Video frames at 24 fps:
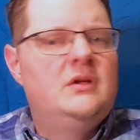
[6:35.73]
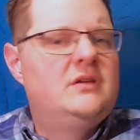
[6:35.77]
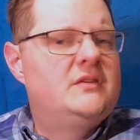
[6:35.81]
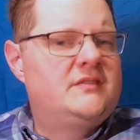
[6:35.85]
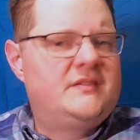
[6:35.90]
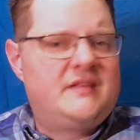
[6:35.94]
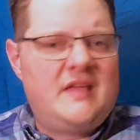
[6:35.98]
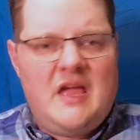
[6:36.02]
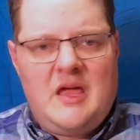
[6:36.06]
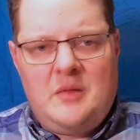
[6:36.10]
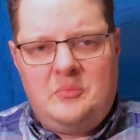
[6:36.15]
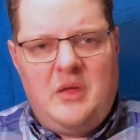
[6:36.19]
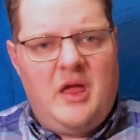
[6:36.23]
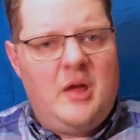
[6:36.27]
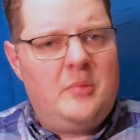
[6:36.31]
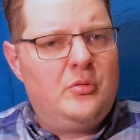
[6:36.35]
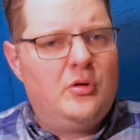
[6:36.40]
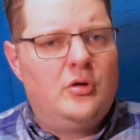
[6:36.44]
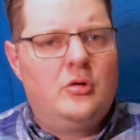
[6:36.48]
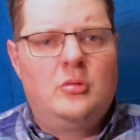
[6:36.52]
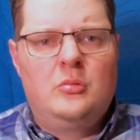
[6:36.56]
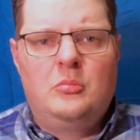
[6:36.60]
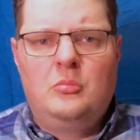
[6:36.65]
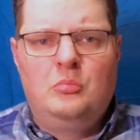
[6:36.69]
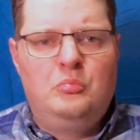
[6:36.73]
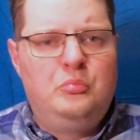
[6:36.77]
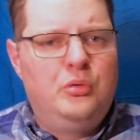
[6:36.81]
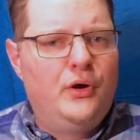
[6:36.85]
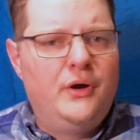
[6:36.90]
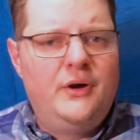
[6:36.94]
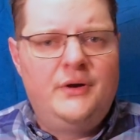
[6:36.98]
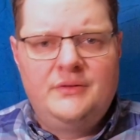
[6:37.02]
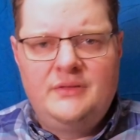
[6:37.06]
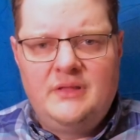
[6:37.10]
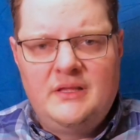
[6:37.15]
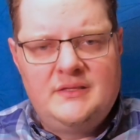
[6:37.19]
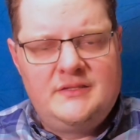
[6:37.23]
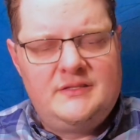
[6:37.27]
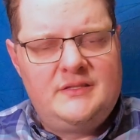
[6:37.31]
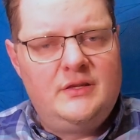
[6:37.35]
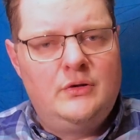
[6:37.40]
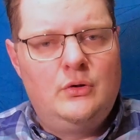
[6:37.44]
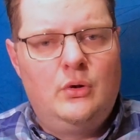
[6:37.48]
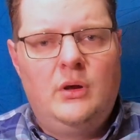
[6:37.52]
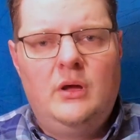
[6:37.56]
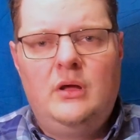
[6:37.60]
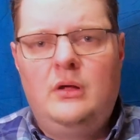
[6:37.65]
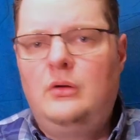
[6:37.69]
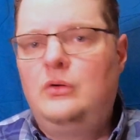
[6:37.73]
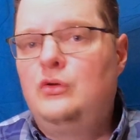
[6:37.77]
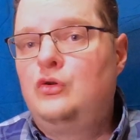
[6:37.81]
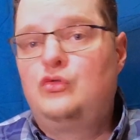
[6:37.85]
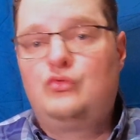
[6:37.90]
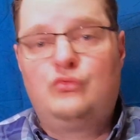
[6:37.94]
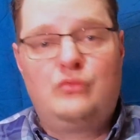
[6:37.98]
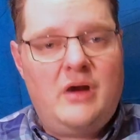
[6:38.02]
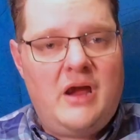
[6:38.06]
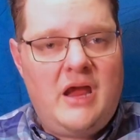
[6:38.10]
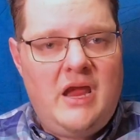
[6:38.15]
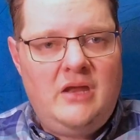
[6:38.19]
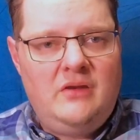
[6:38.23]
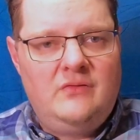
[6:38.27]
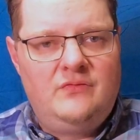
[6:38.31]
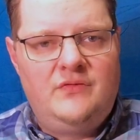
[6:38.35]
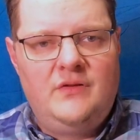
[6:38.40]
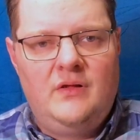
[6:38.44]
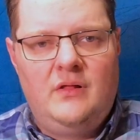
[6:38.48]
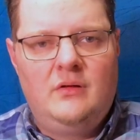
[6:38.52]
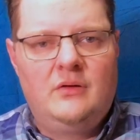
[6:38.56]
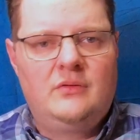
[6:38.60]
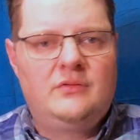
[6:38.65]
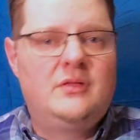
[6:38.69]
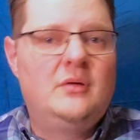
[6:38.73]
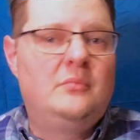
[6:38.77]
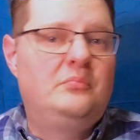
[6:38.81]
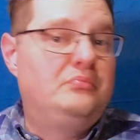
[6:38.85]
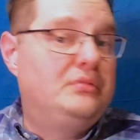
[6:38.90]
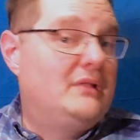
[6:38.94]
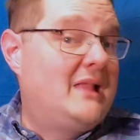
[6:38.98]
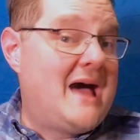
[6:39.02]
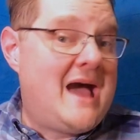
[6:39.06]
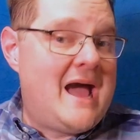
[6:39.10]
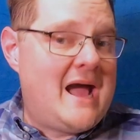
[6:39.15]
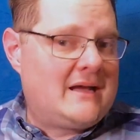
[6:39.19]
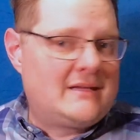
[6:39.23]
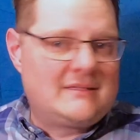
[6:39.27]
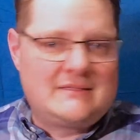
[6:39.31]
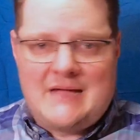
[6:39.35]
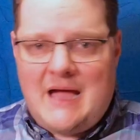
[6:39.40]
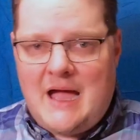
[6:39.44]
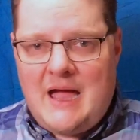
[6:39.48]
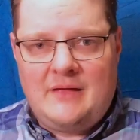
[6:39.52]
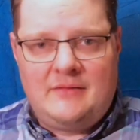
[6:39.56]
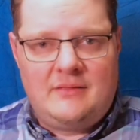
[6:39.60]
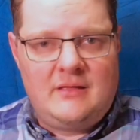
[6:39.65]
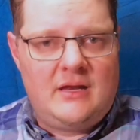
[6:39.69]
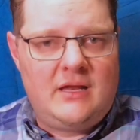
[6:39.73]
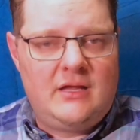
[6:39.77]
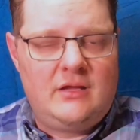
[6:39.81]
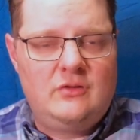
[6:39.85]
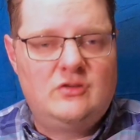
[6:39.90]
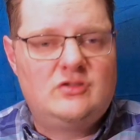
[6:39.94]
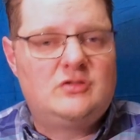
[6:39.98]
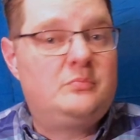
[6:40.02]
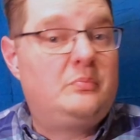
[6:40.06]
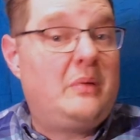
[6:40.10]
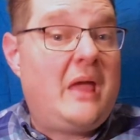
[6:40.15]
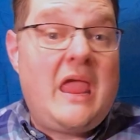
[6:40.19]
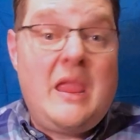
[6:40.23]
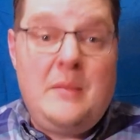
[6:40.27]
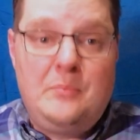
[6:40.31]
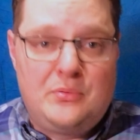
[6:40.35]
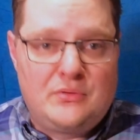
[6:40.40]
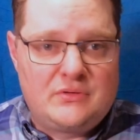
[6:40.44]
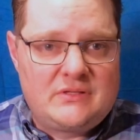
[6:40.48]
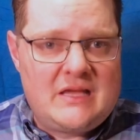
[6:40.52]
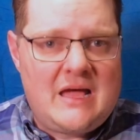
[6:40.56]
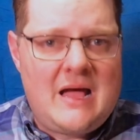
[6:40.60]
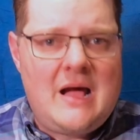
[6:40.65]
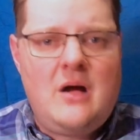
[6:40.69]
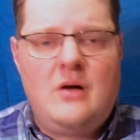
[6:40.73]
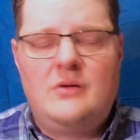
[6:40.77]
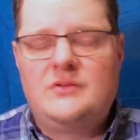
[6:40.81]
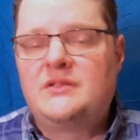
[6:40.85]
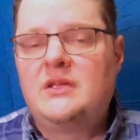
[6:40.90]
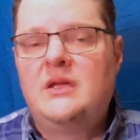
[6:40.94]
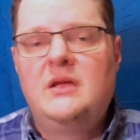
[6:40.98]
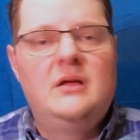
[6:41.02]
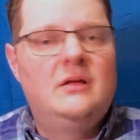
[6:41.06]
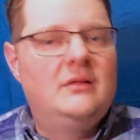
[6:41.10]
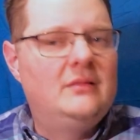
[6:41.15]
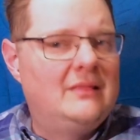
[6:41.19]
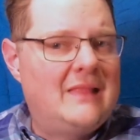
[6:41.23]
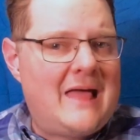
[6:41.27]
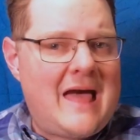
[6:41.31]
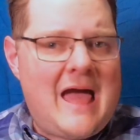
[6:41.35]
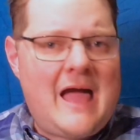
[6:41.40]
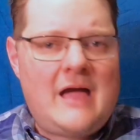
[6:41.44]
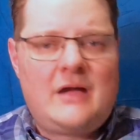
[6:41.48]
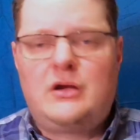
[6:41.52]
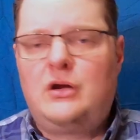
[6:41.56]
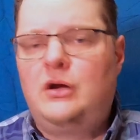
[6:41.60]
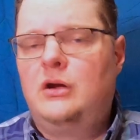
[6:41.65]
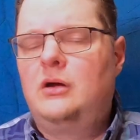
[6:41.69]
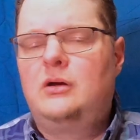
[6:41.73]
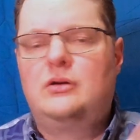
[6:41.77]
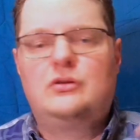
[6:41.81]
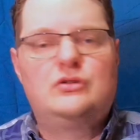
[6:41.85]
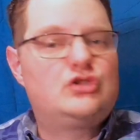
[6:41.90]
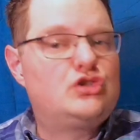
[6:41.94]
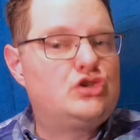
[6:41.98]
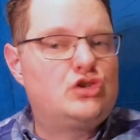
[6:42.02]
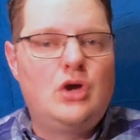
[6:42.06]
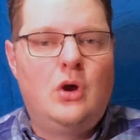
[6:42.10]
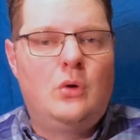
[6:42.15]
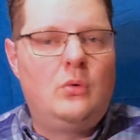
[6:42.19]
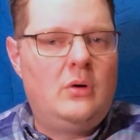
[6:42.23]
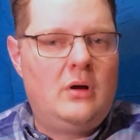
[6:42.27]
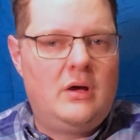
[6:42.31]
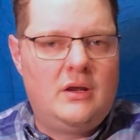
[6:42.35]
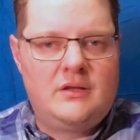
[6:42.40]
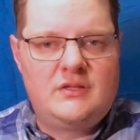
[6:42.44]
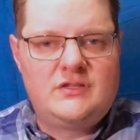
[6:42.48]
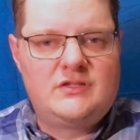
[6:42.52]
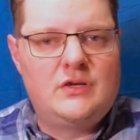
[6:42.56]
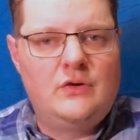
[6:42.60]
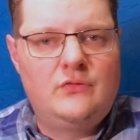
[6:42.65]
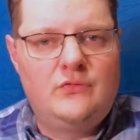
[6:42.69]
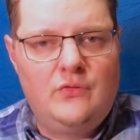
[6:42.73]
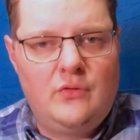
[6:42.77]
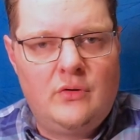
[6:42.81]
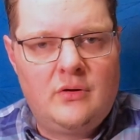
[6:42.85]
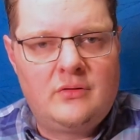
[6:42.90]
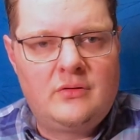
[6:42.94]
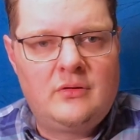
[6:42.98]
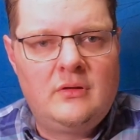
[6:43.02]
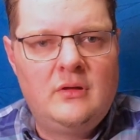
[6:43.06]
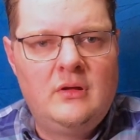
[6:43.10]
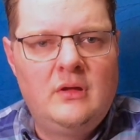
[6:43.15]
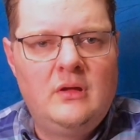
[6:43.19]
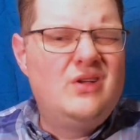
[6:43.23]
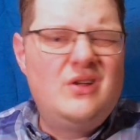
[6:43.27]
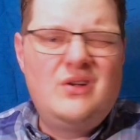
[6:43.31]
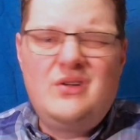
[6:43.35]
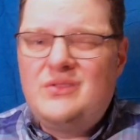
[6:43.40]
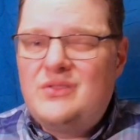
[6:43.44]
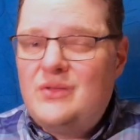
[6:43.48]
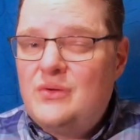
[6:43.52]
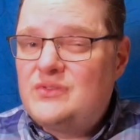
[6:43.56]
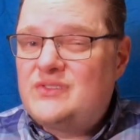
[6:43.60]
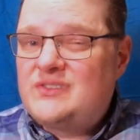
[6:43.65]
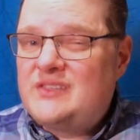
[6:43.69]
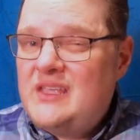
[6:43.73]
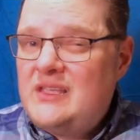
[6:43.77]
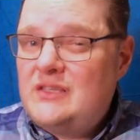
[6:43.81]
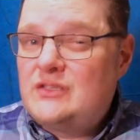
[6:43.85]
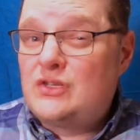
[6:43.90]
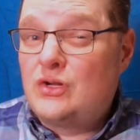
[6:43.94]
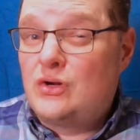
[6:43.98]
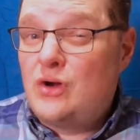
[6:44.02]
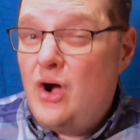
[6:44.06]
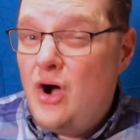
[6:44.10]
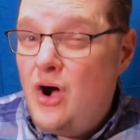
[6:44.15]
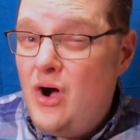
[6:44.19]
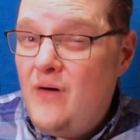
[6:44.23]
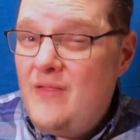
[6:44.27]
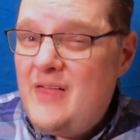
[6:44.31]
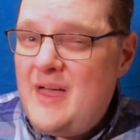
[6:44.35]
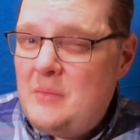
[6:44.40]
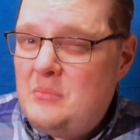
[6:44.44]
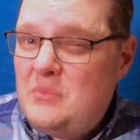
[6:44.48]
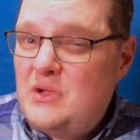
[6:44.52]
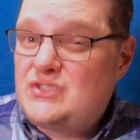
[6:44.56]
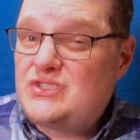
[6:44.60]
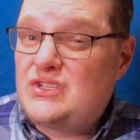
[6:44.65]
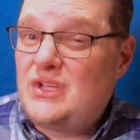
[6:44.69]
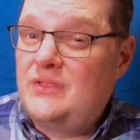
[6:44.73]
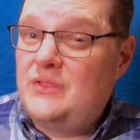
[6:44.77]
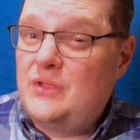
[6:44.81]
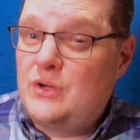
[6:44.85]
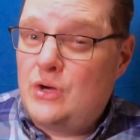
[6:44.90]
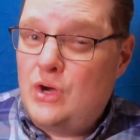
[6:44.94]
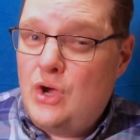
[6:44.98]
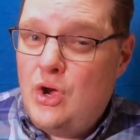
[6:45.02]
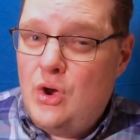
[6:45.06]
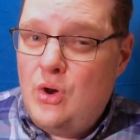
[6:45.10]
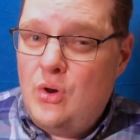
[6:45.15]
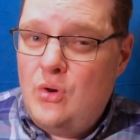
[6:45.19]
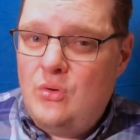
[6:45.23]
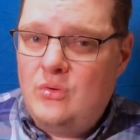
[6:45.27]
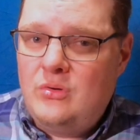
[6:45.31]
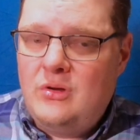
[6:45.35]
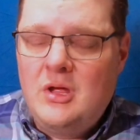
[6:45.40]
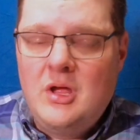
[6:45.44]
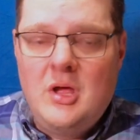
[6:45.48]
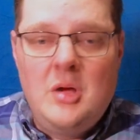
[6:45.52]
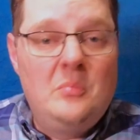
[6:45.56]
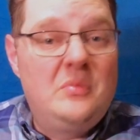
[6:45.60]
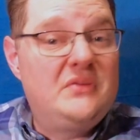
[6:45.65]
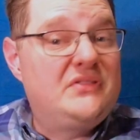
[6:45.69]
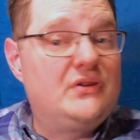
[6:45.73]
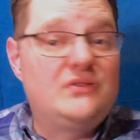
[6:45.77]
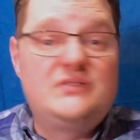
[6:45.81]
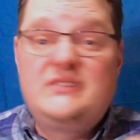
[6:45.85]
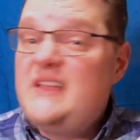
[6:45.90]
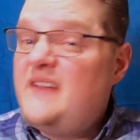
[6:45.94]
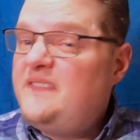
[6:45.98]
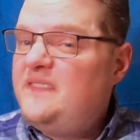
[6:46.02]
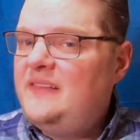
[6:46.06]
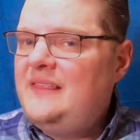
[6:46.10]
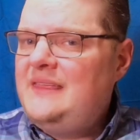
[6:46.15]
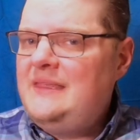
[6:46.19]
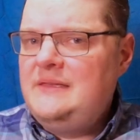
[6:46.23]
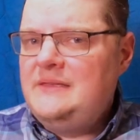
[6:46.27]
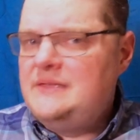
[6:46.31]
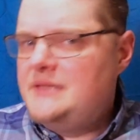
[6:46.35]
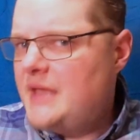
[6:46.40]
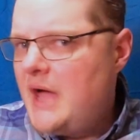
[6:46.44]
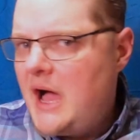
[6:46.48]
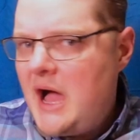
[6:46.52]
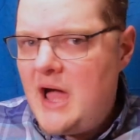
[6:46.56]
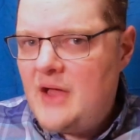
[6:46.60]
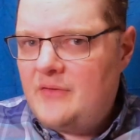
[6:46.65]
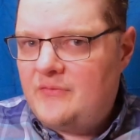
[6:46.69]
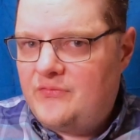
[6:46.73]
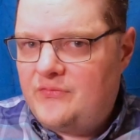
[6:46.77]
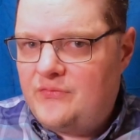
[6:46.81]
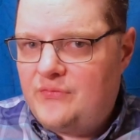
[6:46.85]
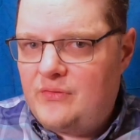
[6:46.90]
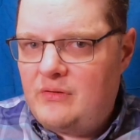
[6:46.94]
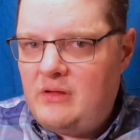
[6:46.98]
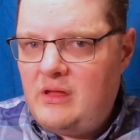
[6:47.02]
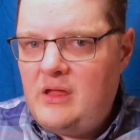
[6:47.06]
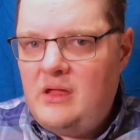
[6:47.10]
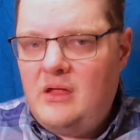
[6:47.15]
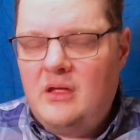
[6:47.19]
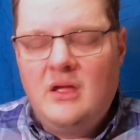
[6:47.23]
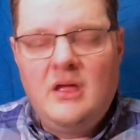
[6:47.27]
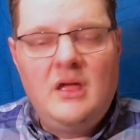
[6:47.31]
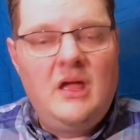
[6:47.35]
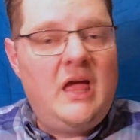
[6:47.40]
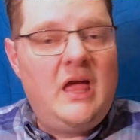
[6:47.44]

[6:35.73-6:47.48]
Sandpaper, boiled linseed oil, grain filler, the black dye that I used, paper towels, lacquer, so on and so forth. None of those things are all that much on their own, but they're definitely not free,